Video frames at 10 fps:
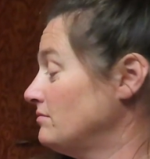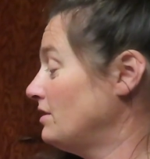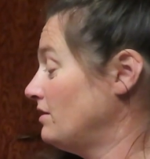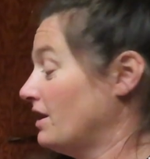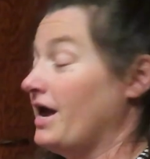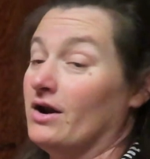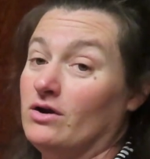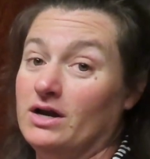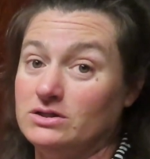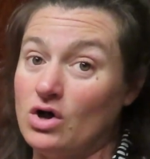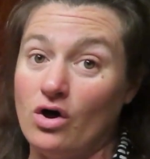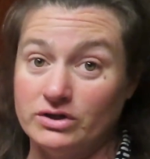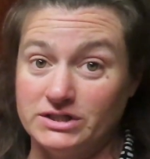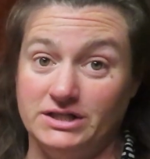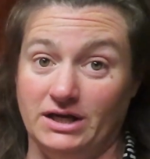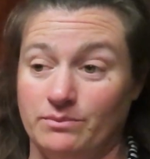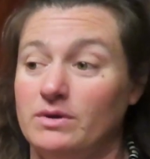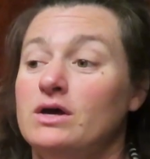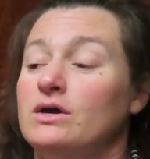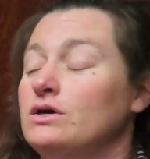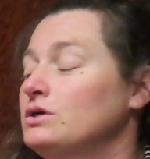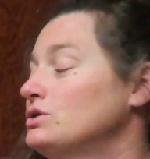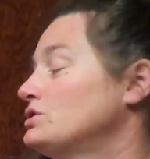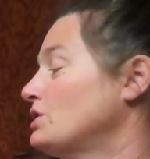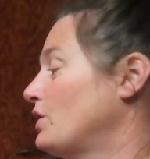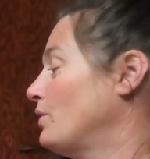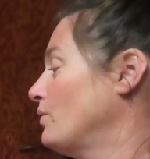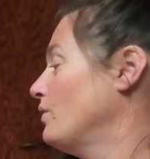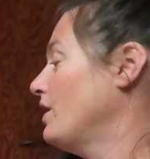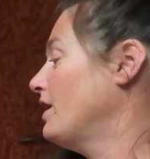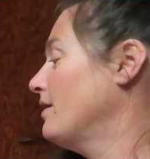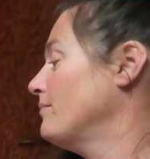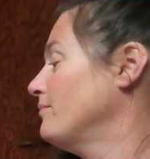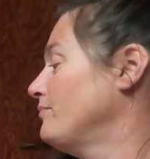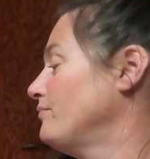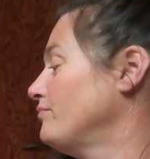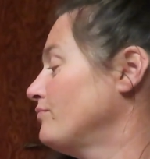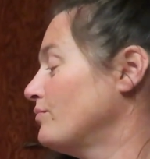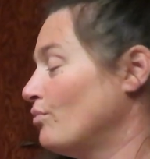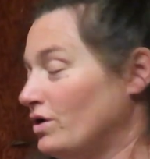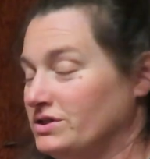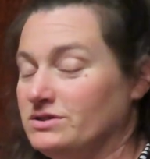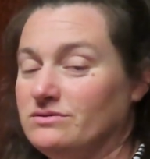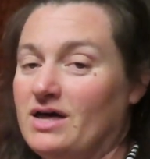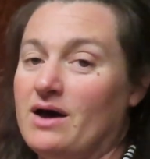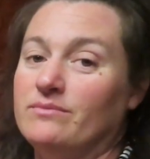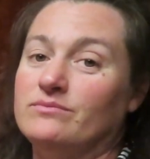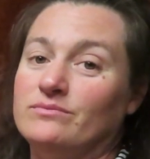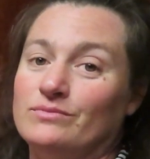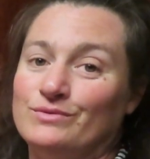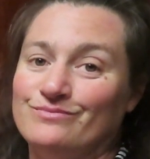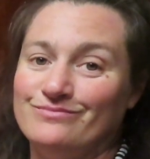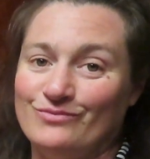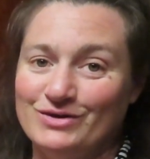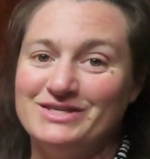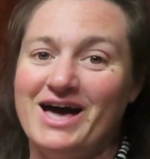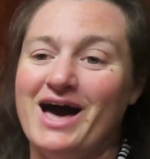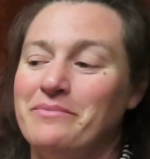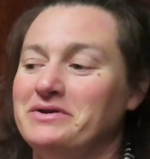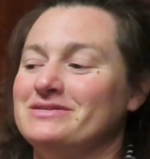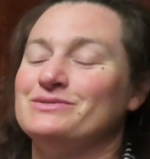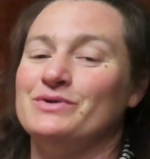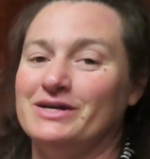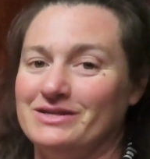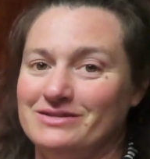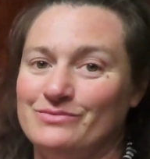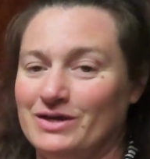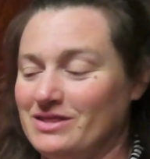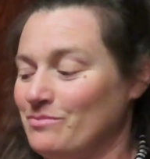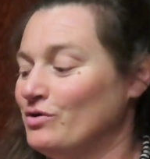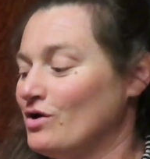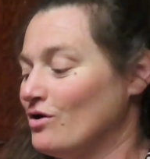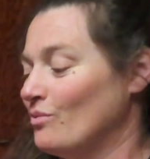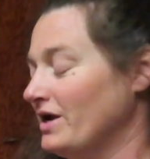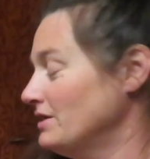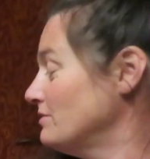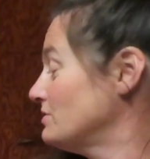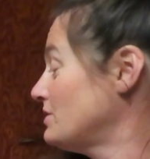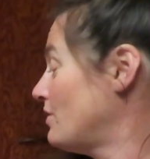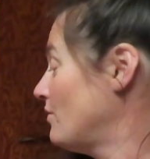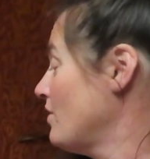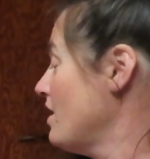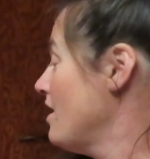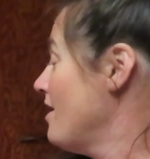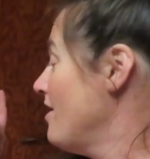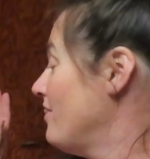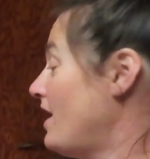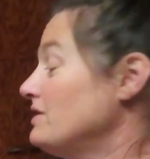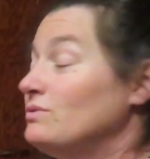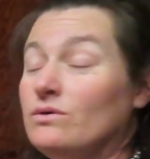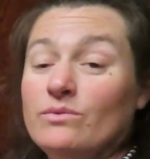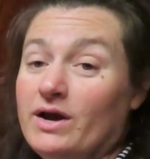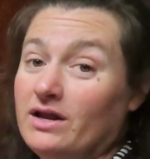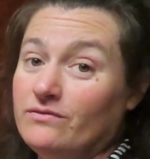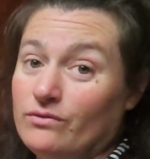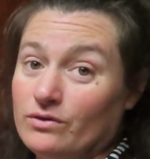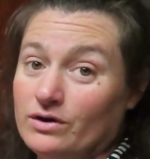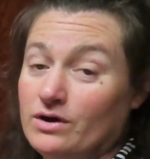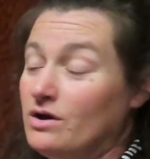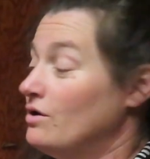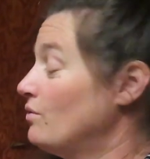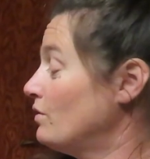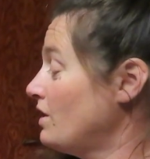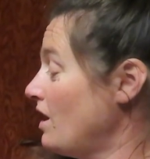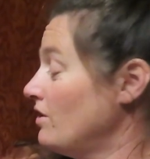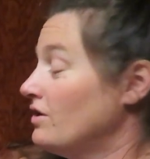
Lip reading: canner, and it's all steam. So once that happens, we can then put on our weight. So that is what we're waiting for. We're not